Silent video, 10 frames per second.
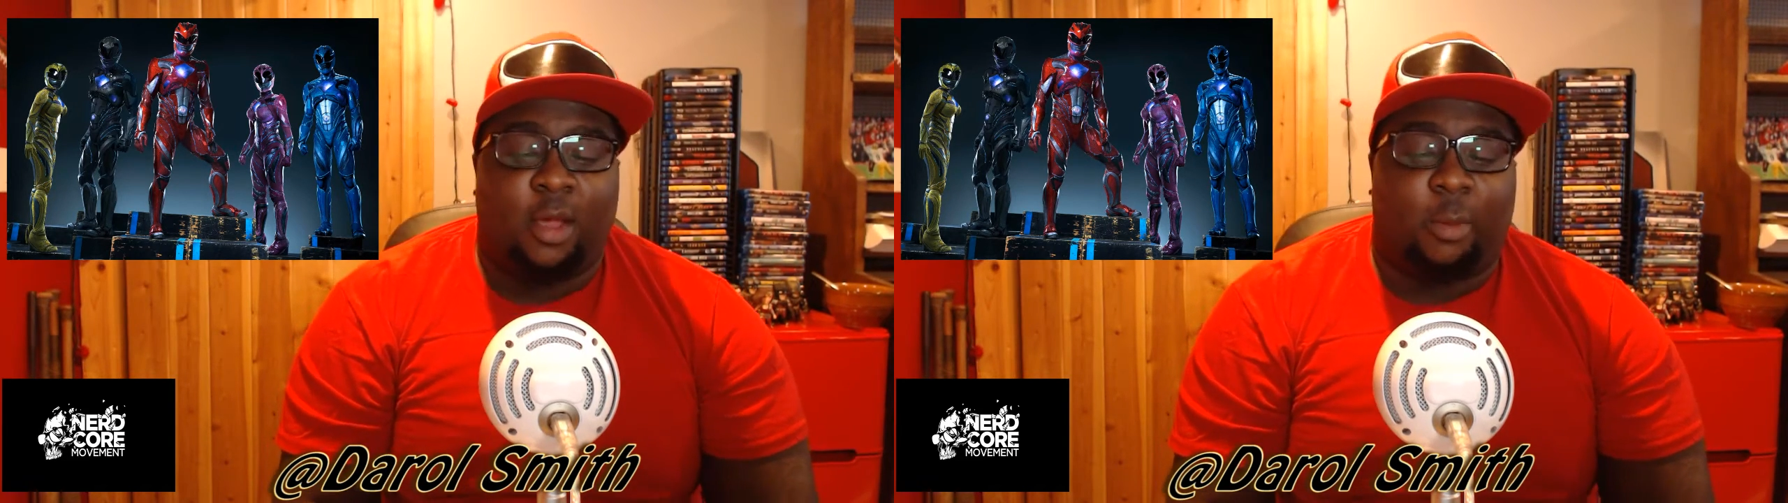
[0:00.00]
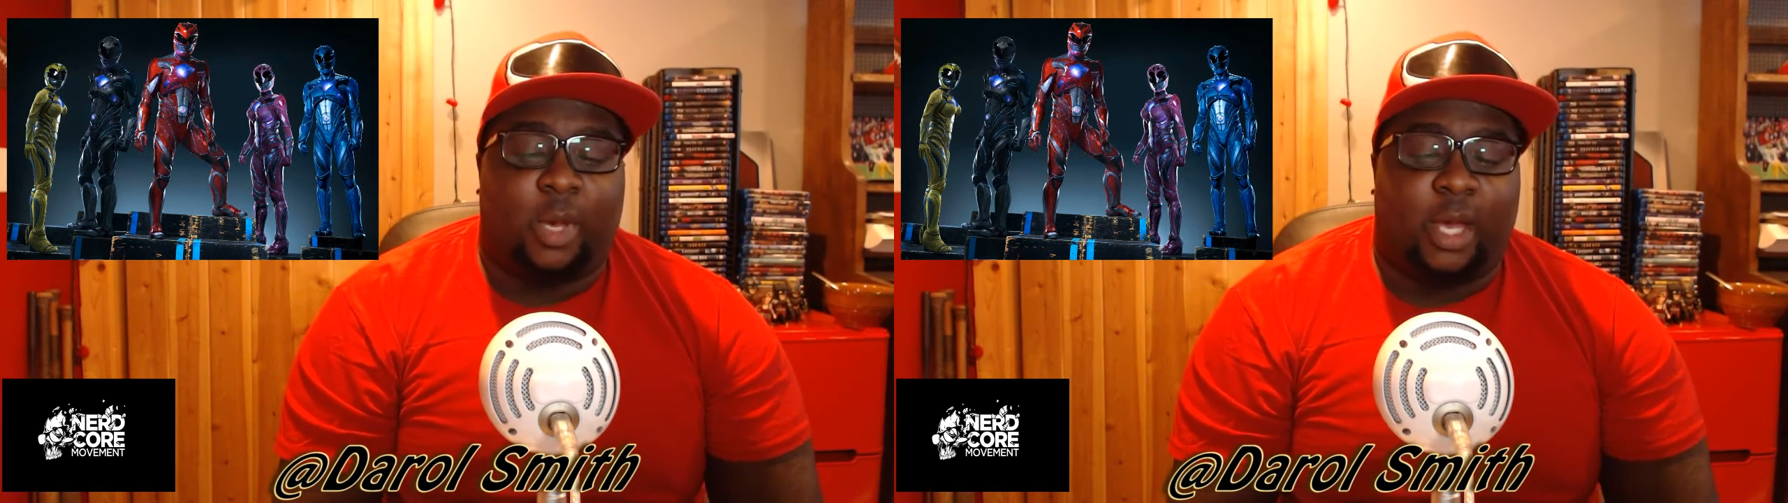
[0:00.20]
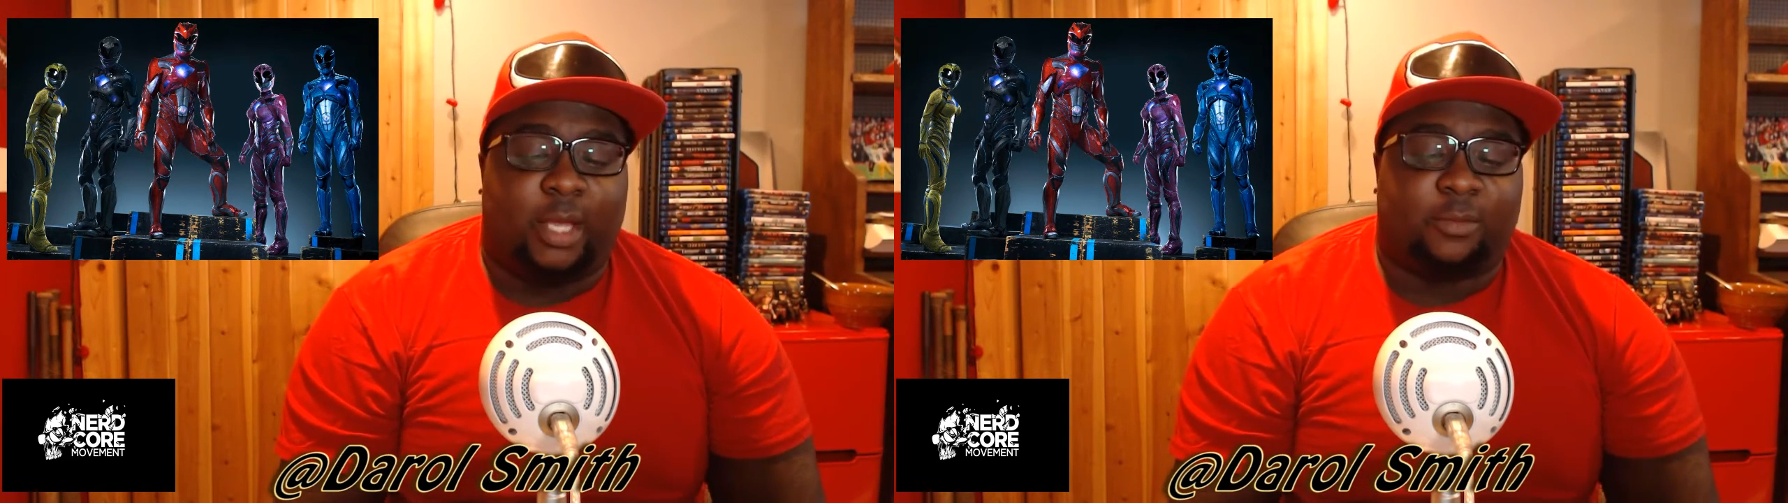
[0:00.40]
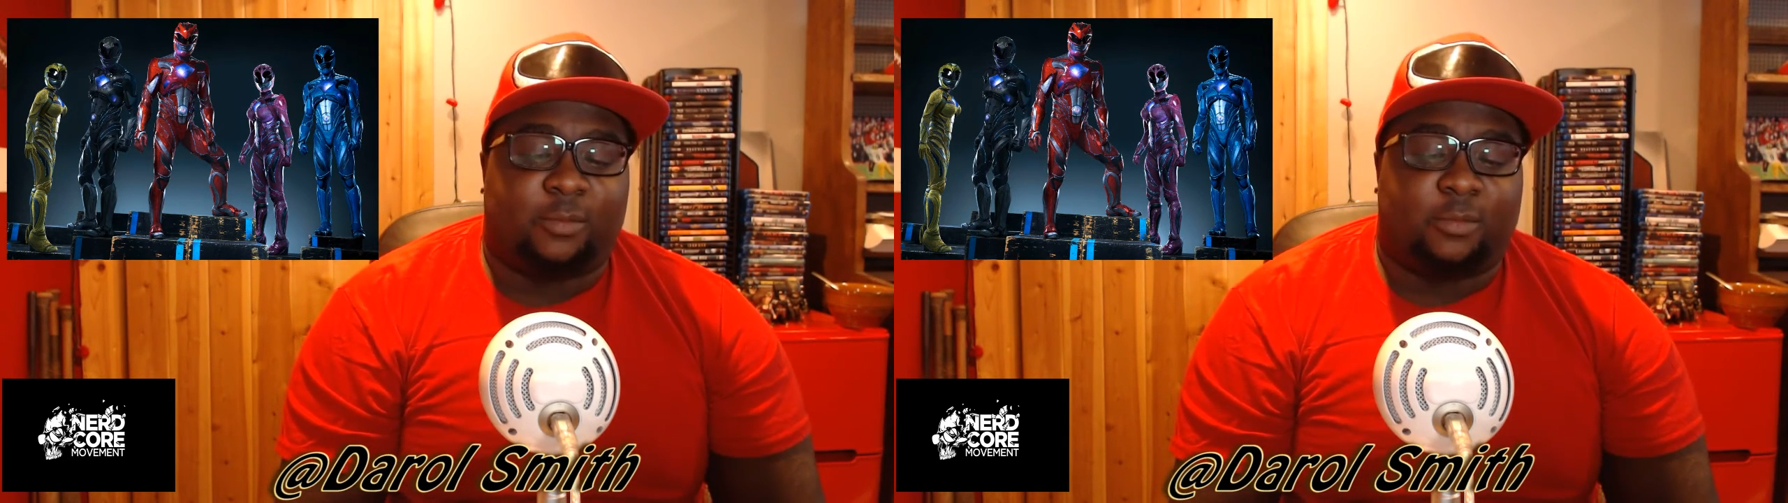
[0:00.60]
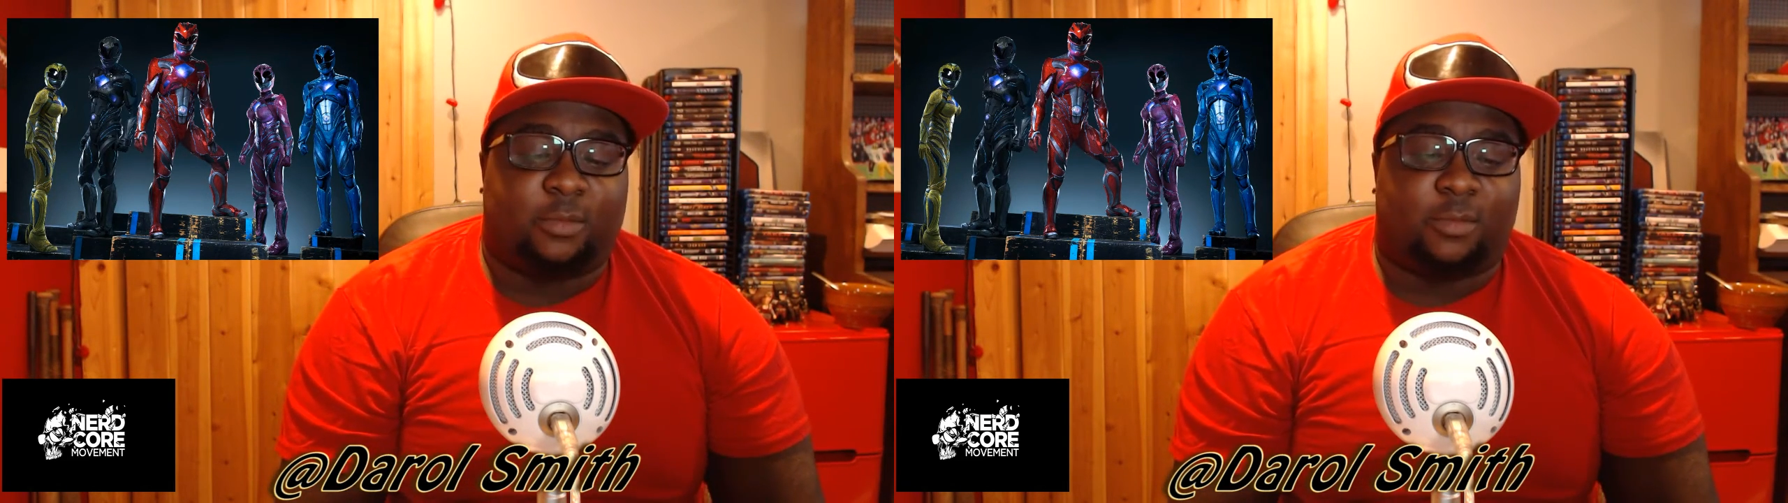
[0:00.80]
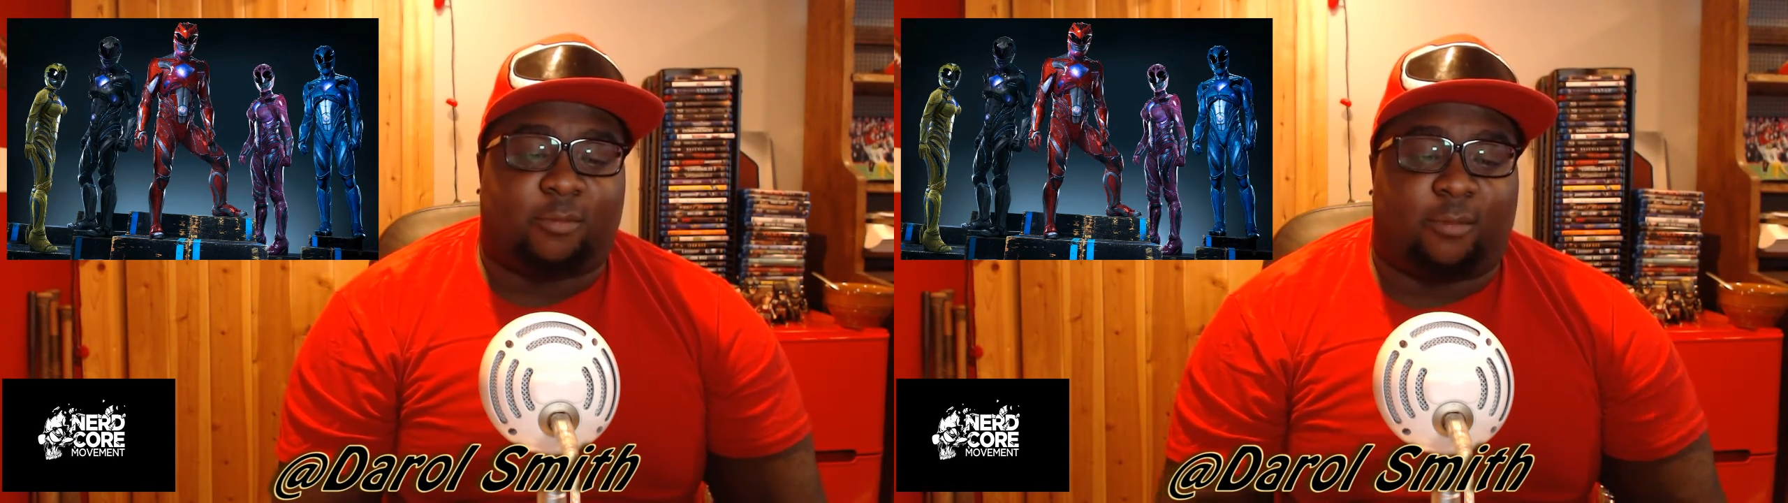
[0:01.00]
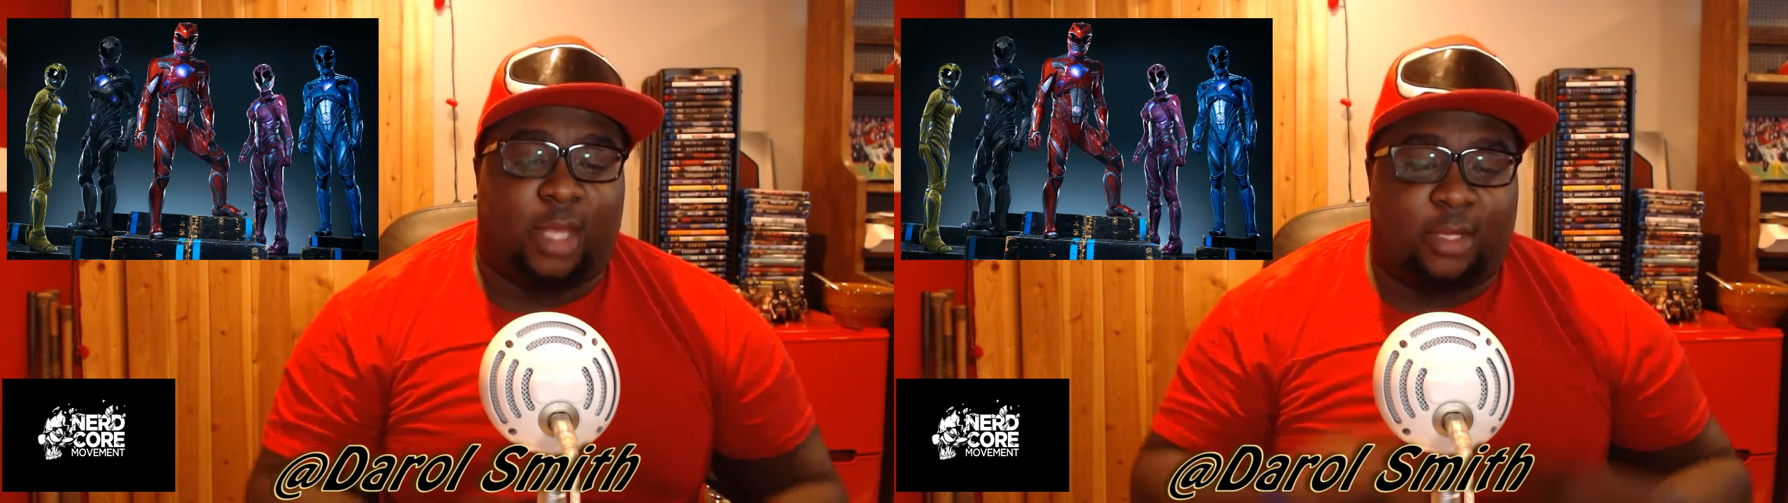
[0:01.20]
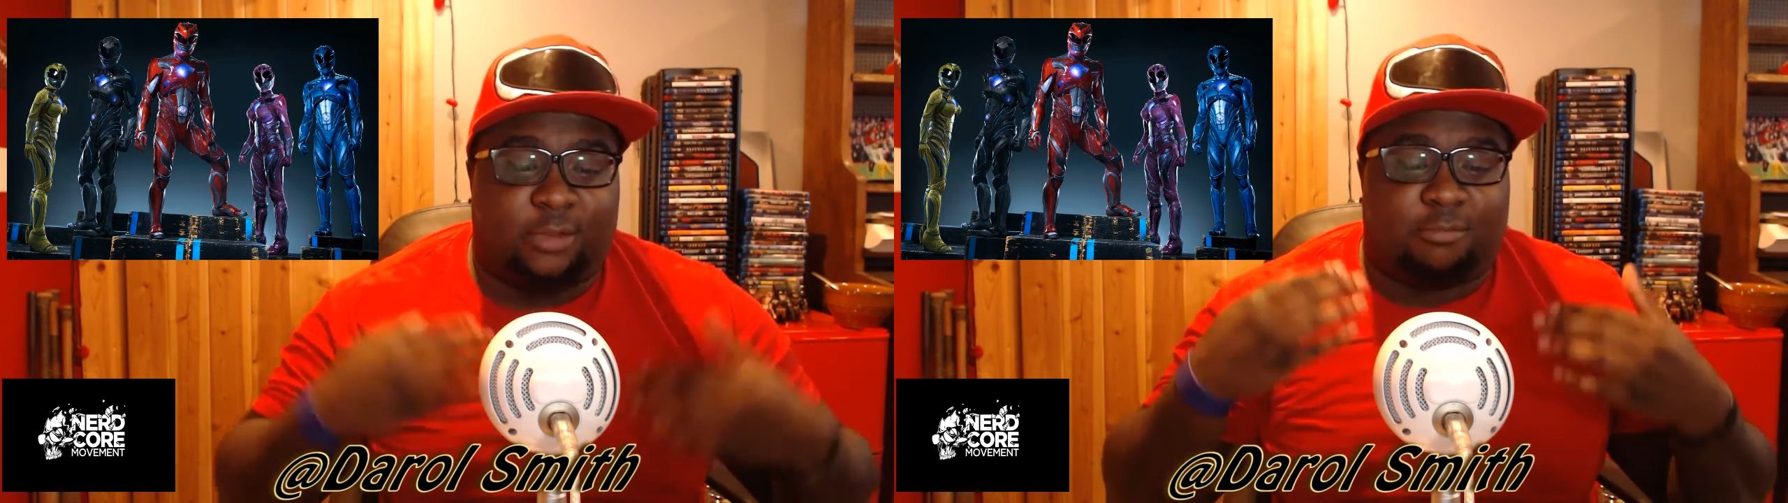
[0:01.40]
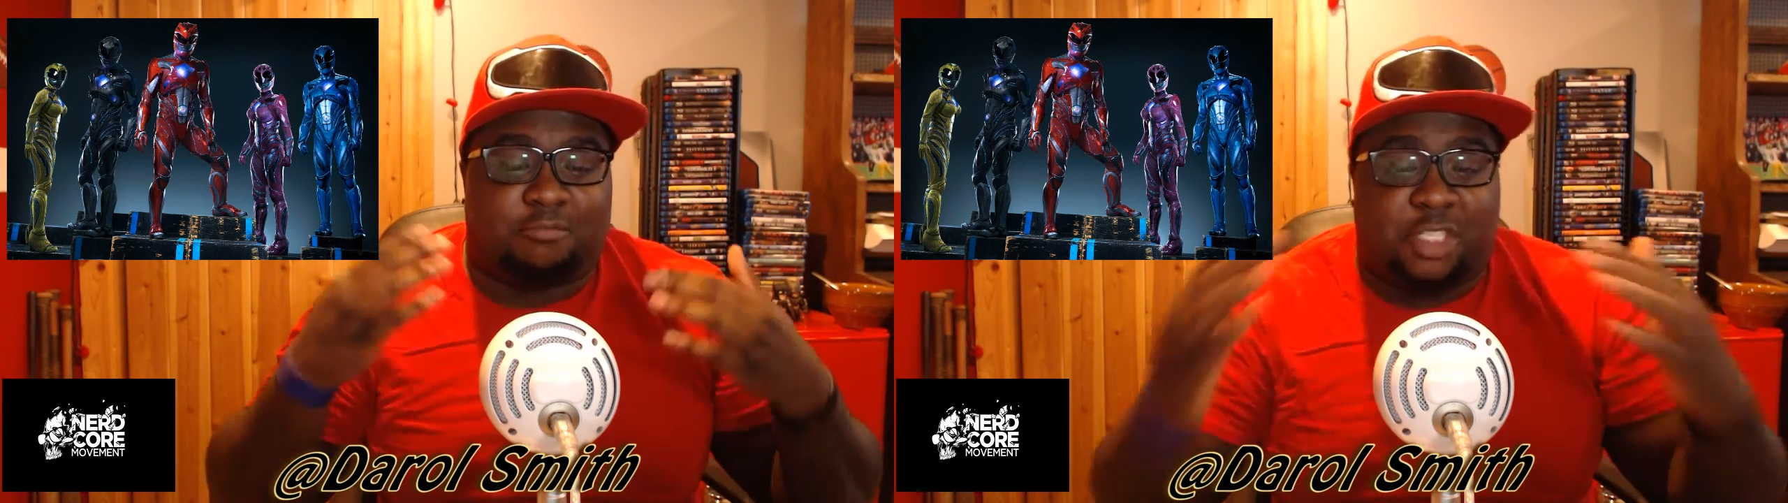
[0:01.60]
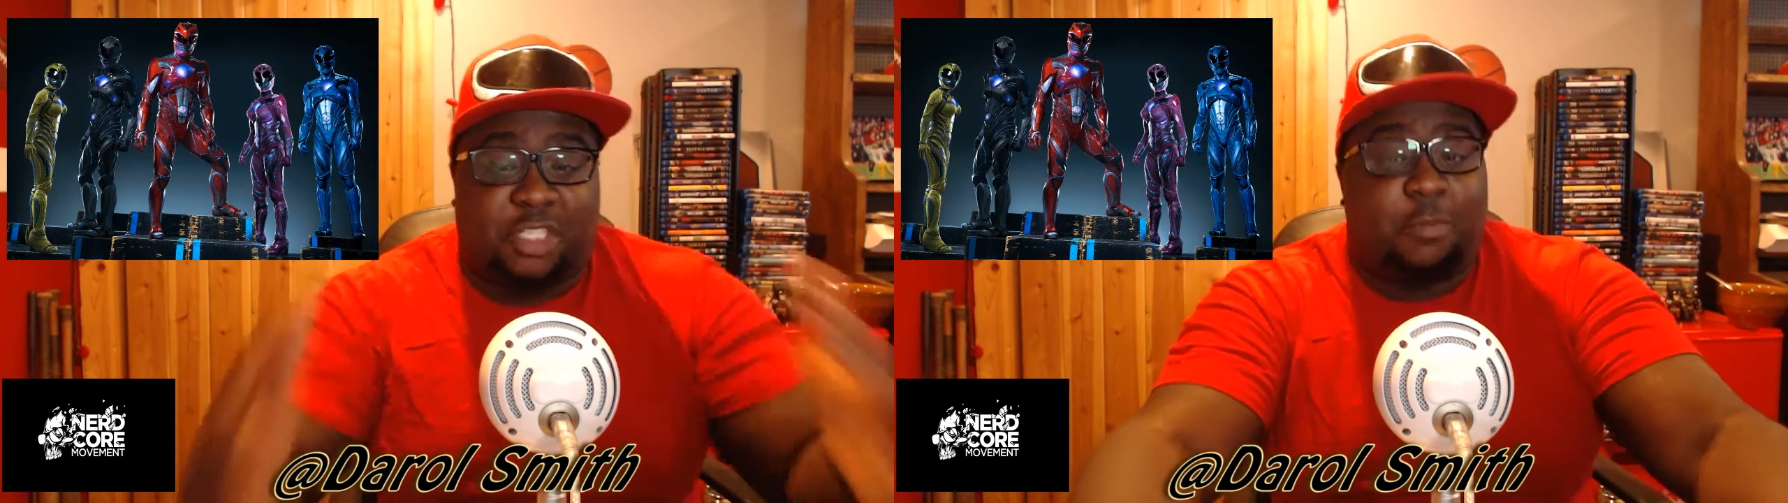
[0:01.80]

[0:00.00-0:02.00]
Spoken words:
But just